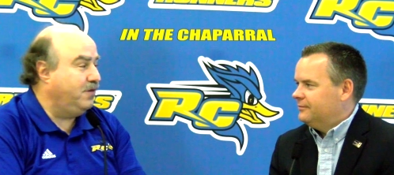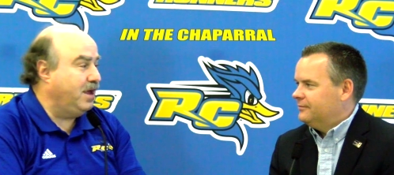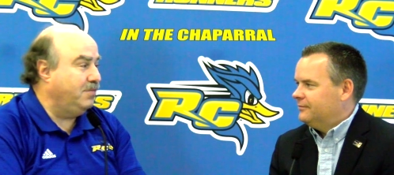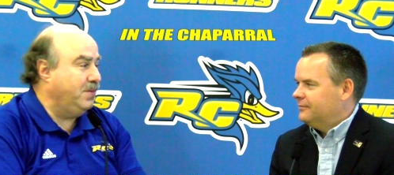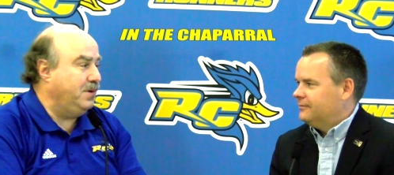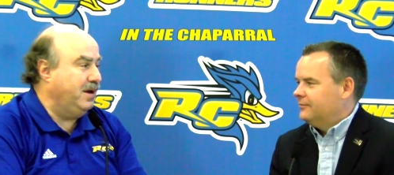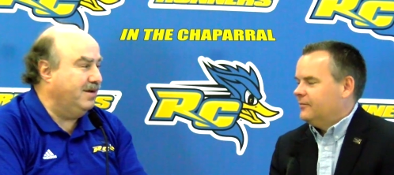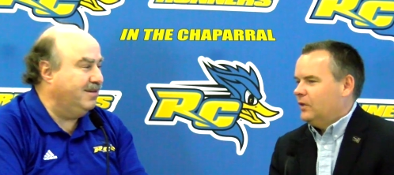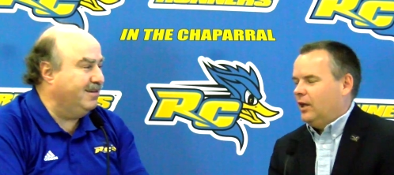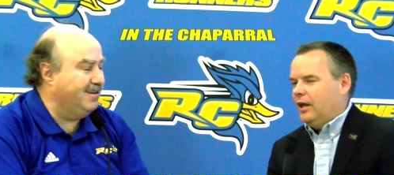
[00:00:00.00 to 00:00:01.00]
Speaker 1: for that repeat.
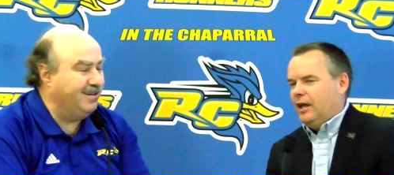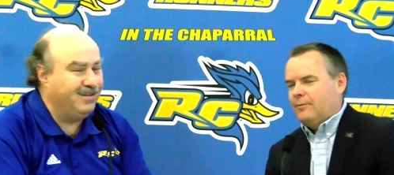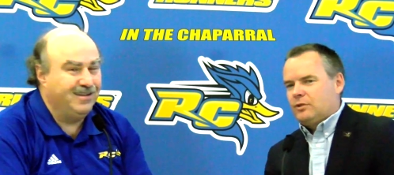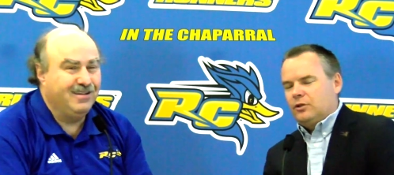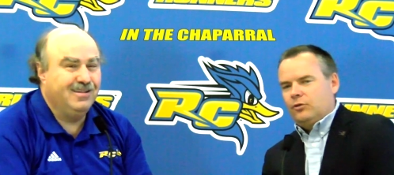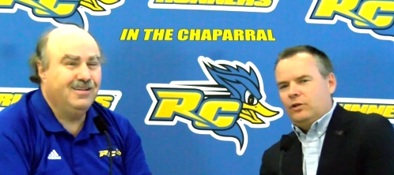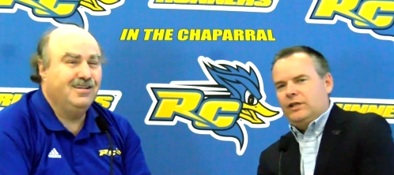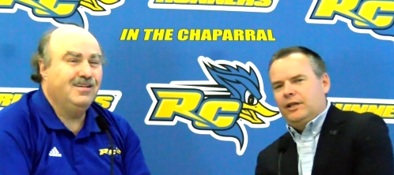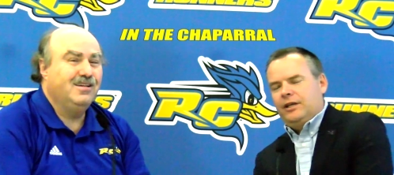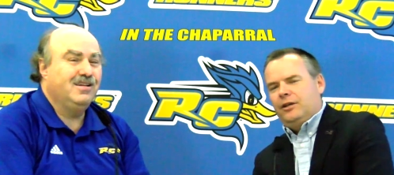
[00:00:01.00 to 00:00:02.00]
Yeah,
Speaker 2: absolutely.
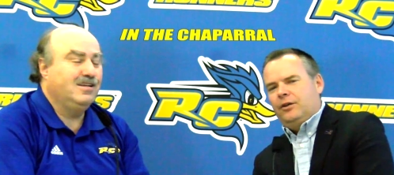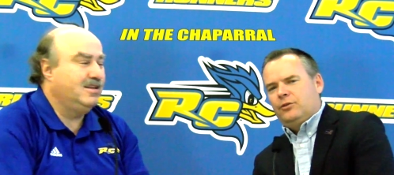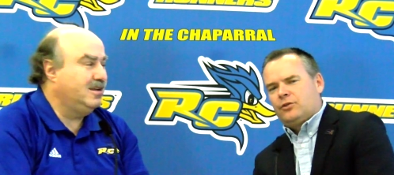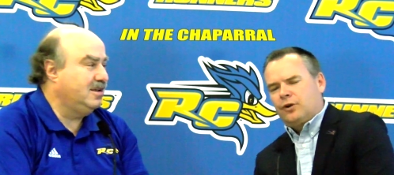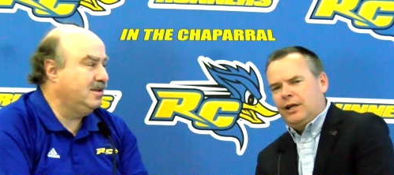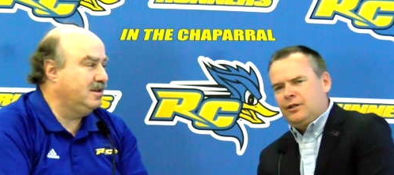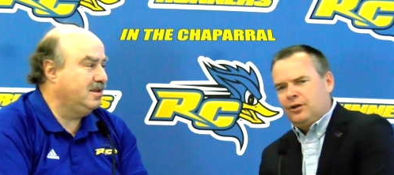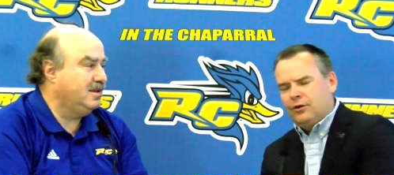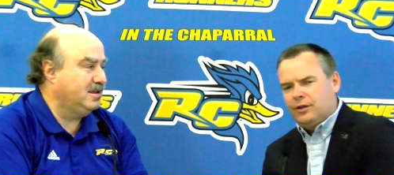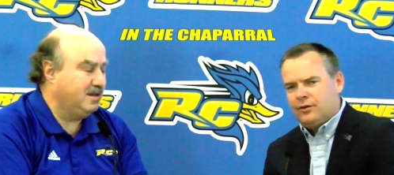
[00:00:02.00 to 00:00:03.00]
And it, it was great. You
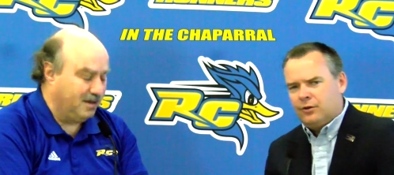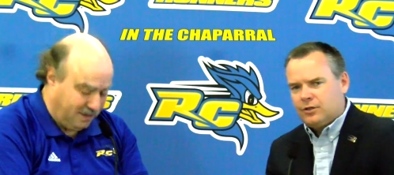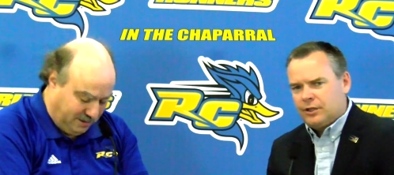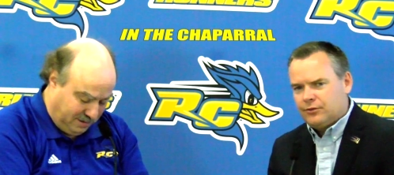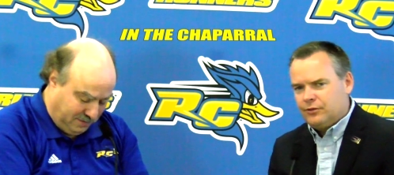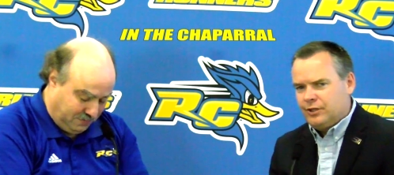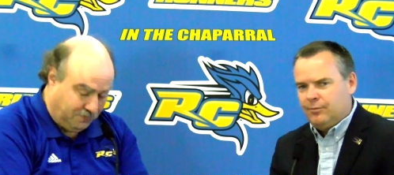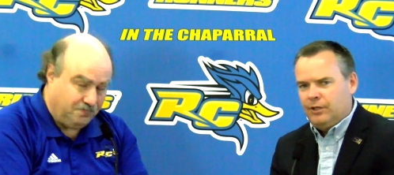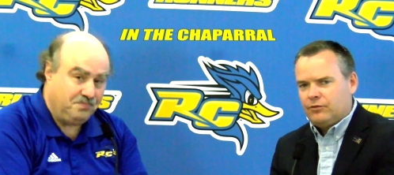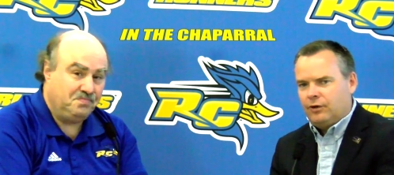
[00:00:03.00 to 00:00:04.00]
know, the cross country team
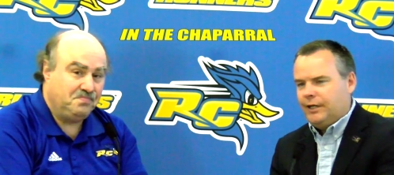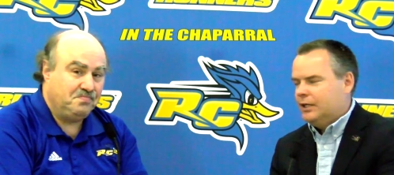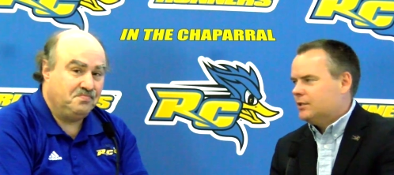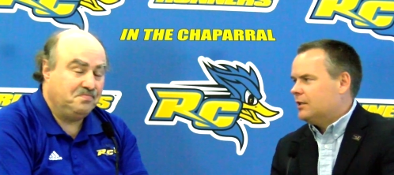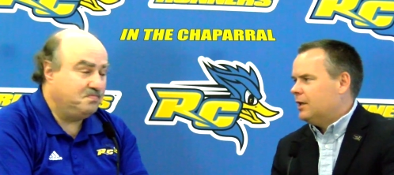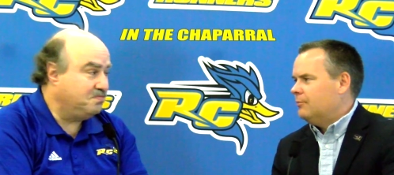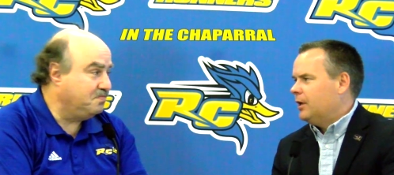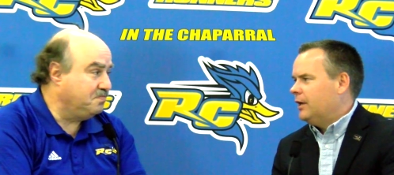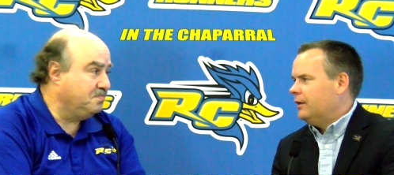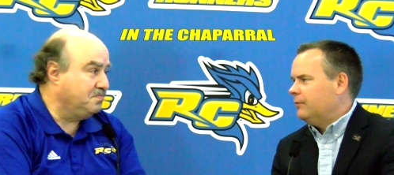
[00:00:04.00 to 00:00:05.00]
meets right outside
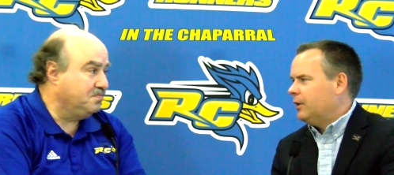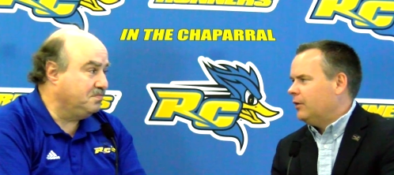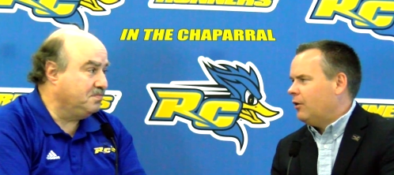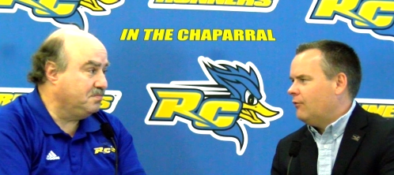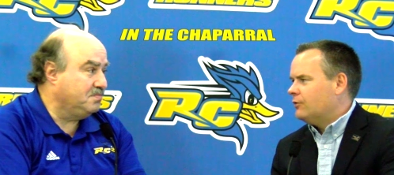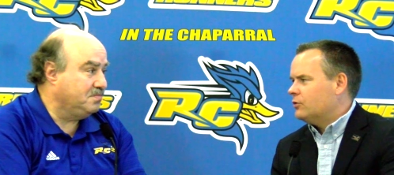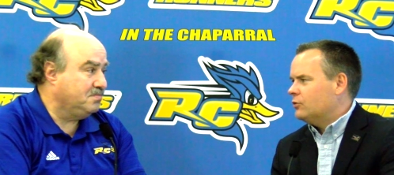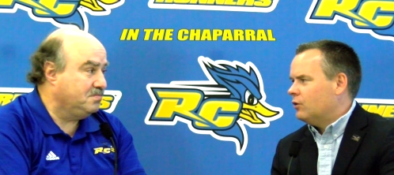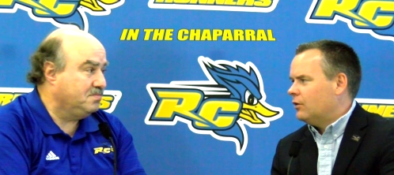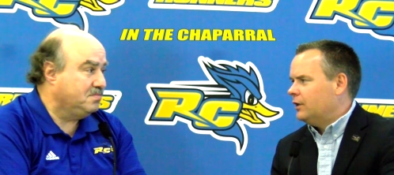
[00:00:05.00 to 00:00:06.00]
my my office
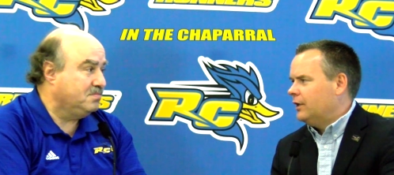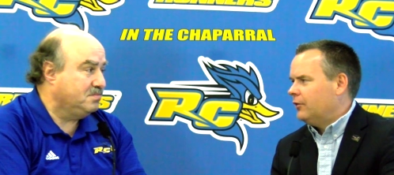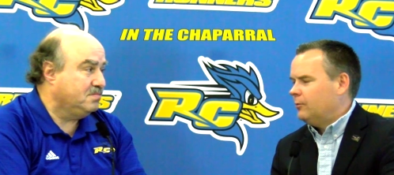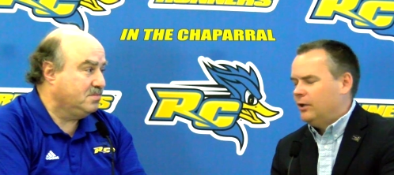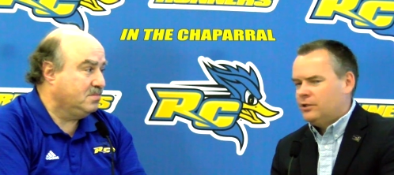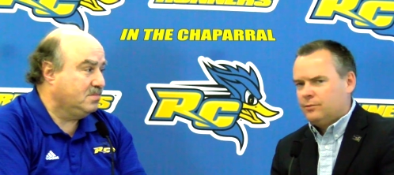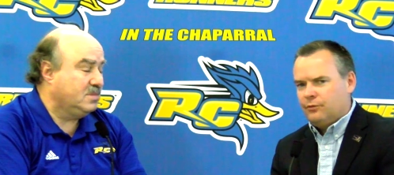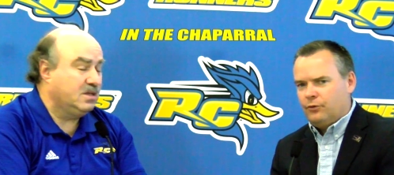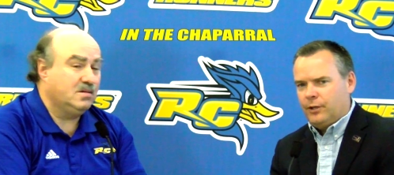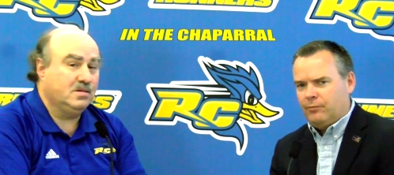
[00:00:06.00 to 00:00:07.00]
door on a daily basis
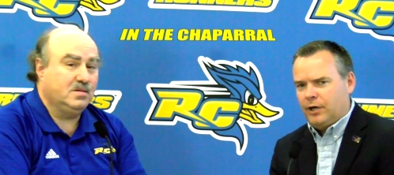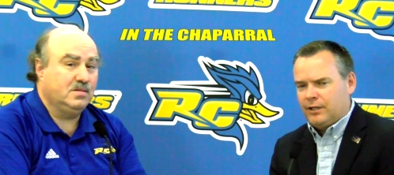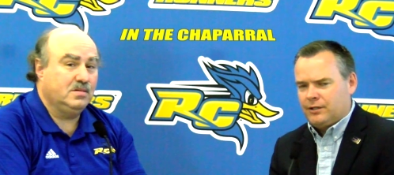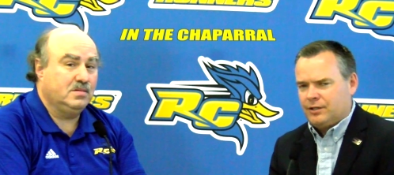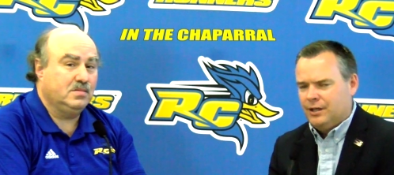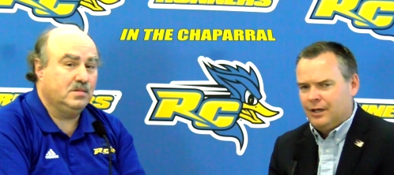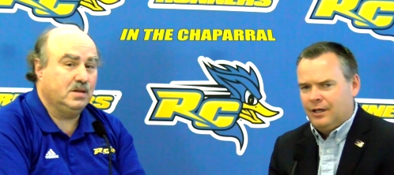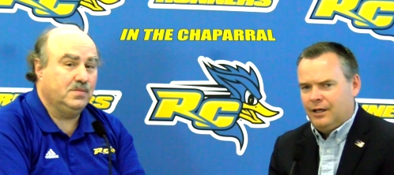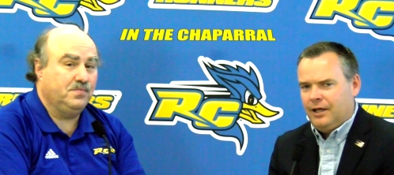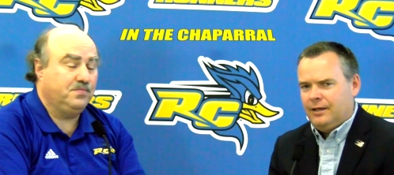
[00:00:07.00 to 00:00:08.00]
before they practice, right.
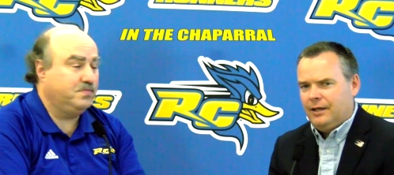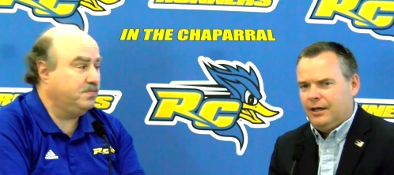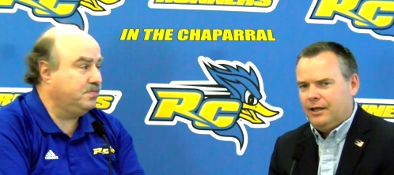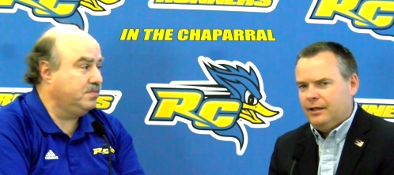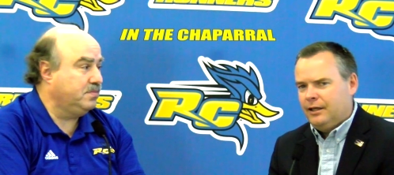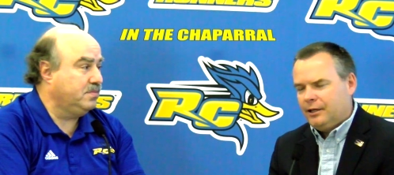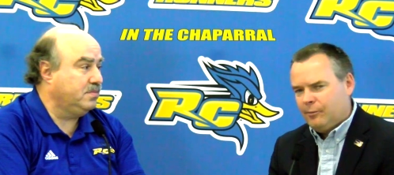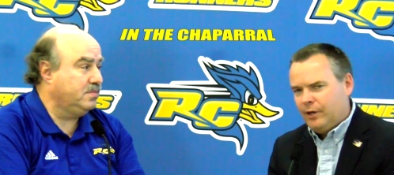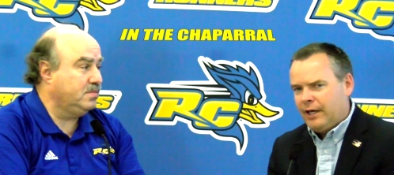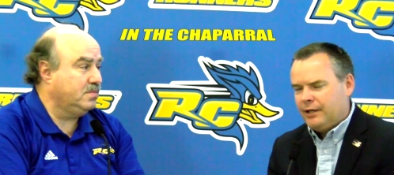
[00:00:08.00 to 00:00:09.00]
and uh, and then they come
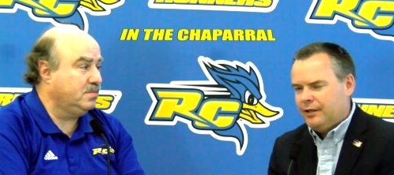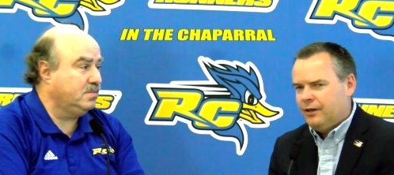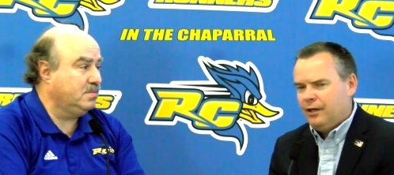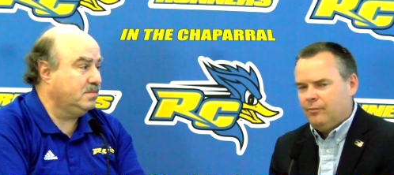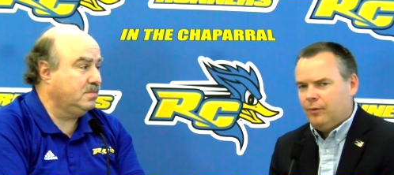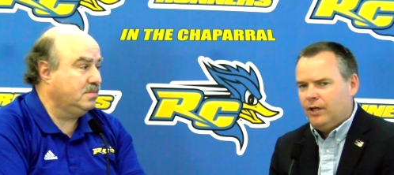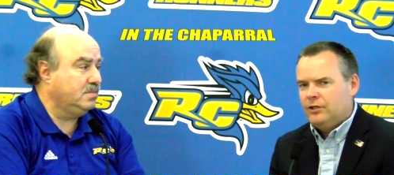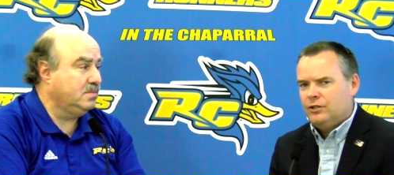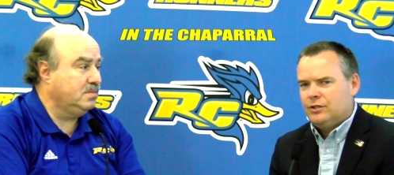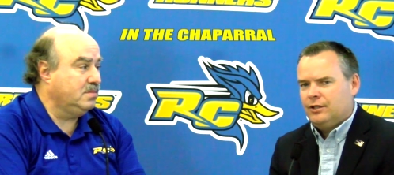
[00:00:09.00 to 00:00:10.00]
back in there. And Mike,
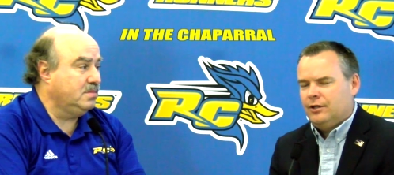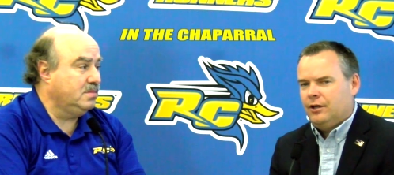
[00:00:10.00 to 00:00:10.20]
just an